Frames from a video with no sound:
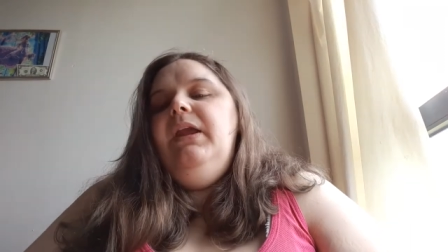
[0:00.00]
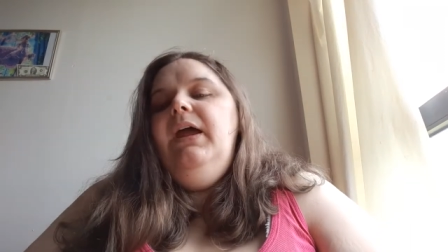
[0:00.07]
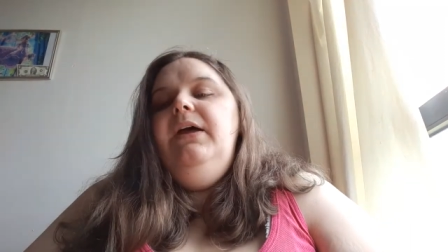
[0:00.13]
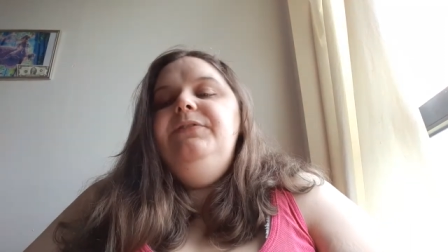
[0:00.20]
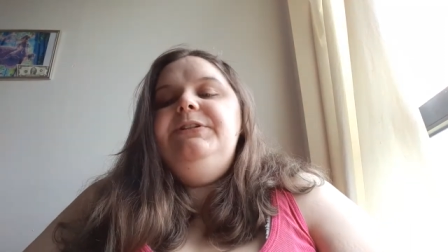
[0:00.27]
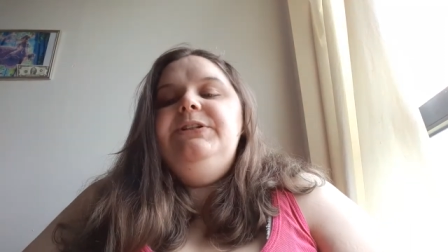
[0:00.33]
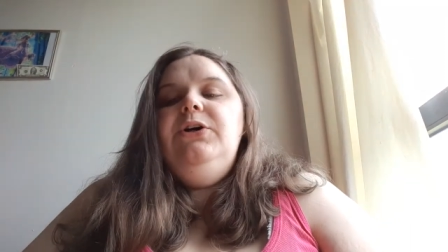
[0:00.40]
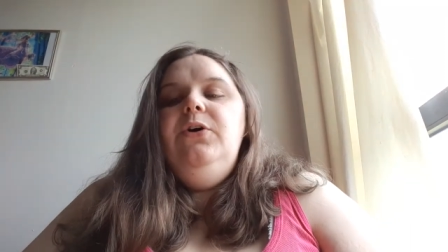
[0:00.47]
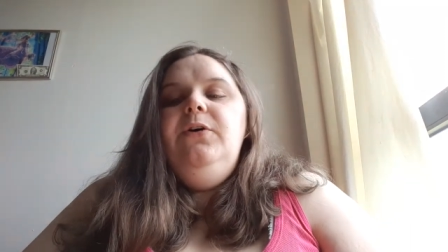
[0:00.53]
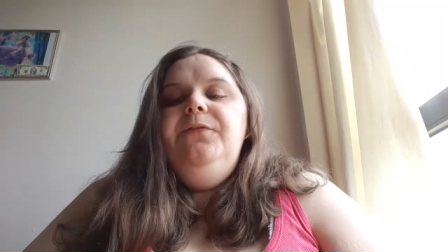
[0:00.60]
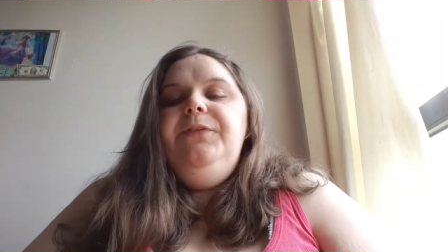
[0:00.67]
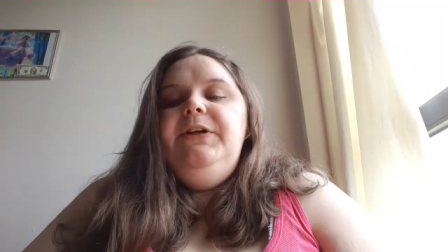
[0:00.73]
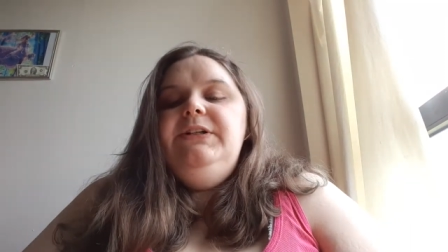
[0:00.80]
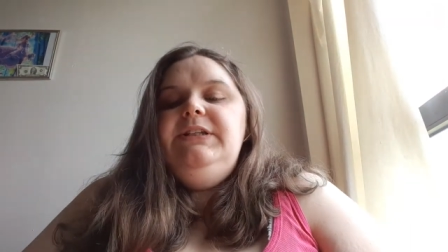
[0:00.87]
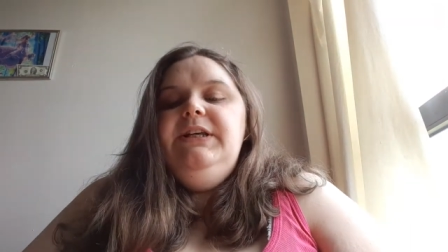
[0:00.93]
If so,
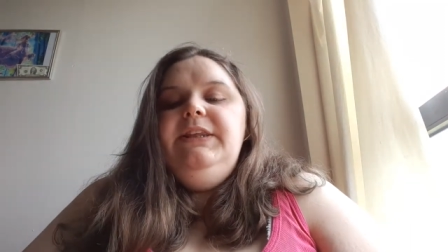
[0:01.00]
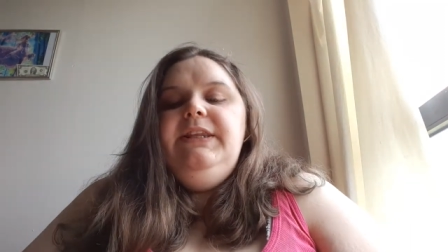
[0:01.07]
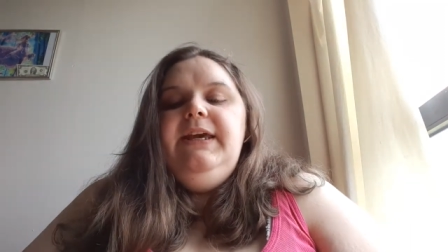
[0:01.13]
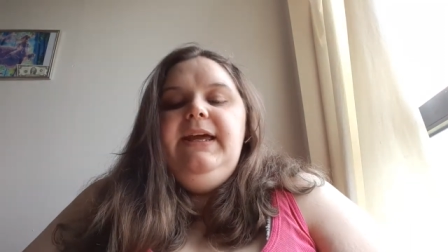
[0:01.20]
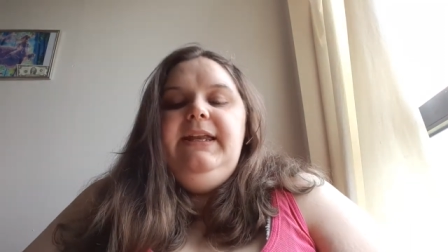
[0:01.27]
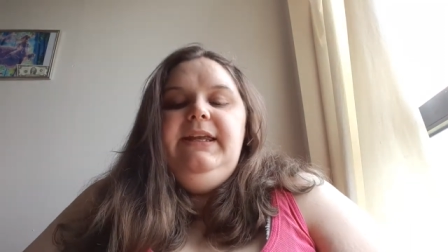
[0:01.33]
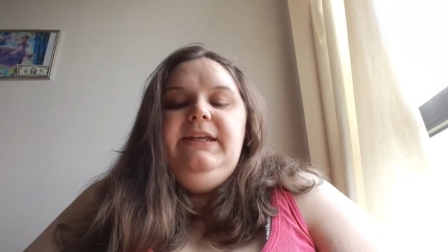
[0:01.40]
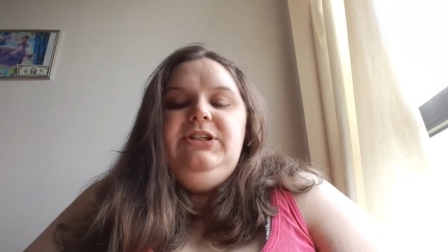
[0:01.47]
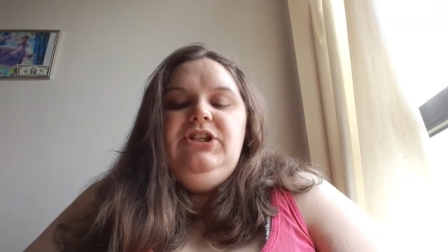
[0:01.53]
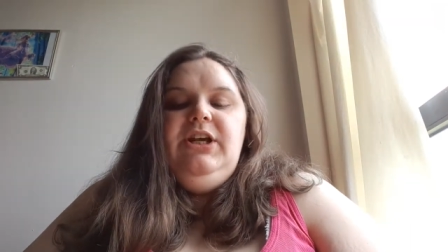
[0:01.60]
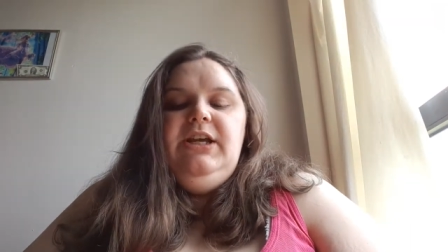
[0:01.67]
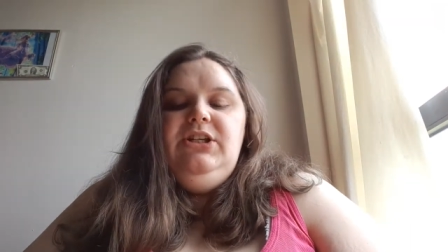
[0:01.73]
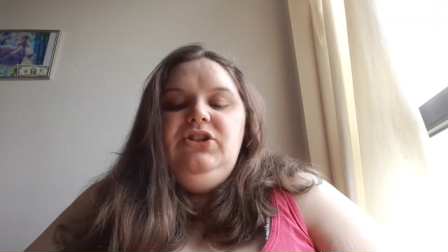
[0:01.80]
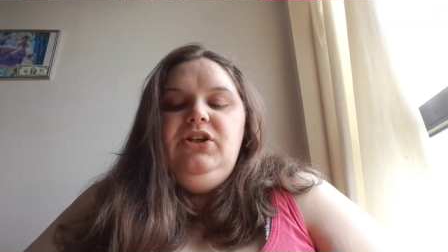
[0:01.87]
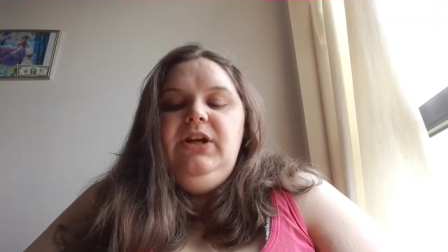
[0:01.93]
if there's anything I need to
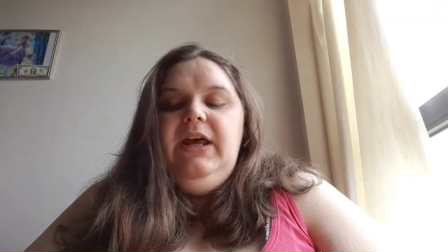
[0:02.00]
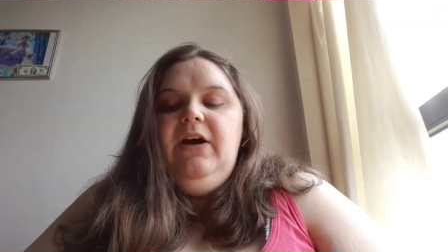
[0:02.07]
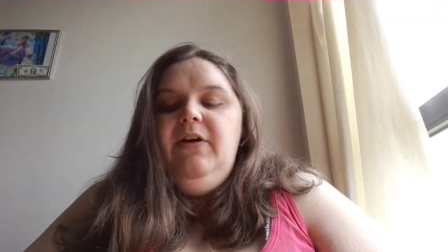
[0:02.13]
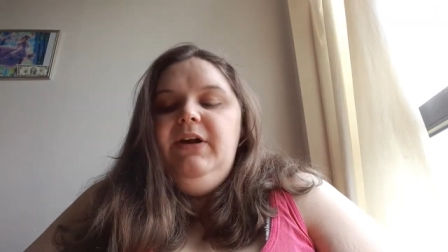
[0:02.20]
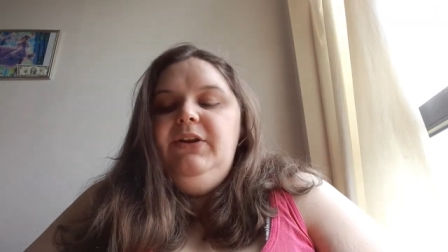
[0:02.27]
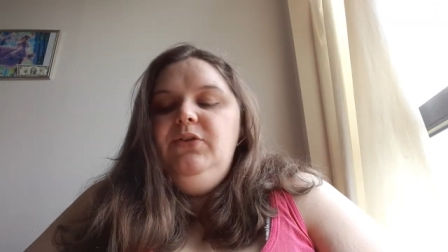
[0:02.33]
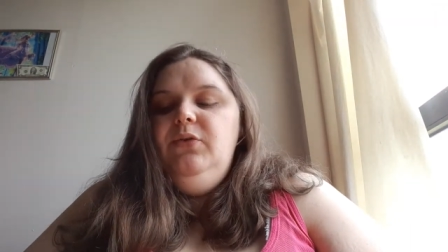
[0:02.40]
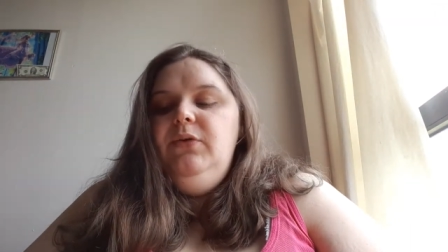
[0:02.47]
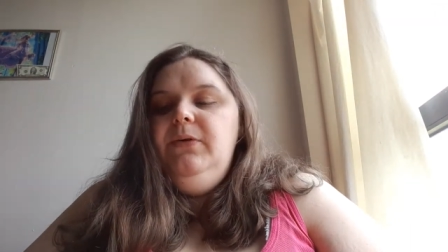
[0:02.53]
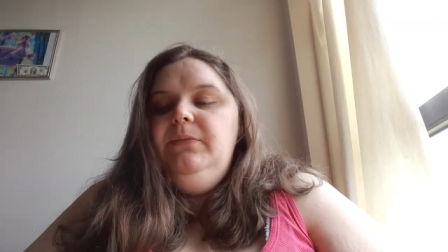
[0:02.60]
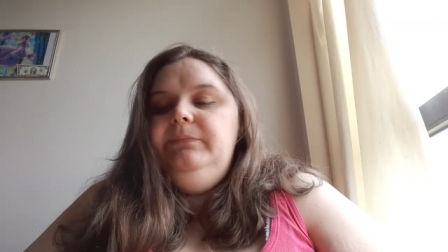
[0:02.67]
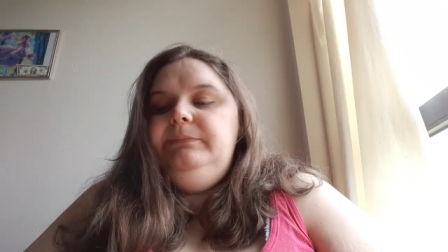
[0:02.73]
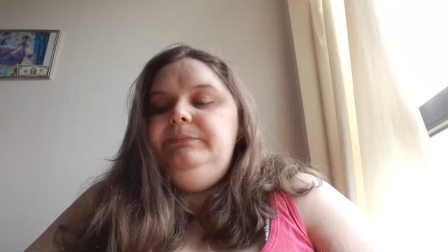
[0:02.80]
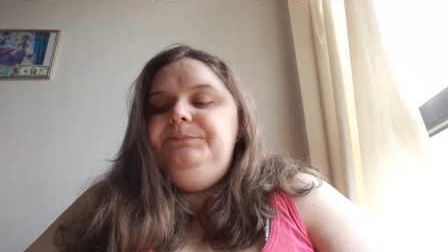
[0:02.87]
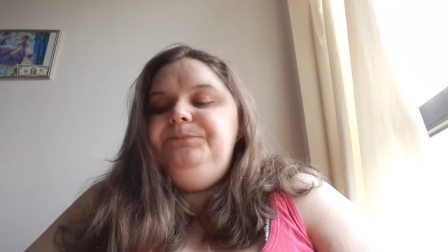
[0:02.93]
change on how I do
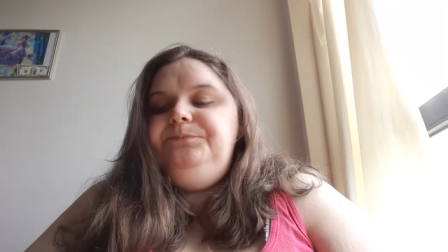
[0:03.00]
them,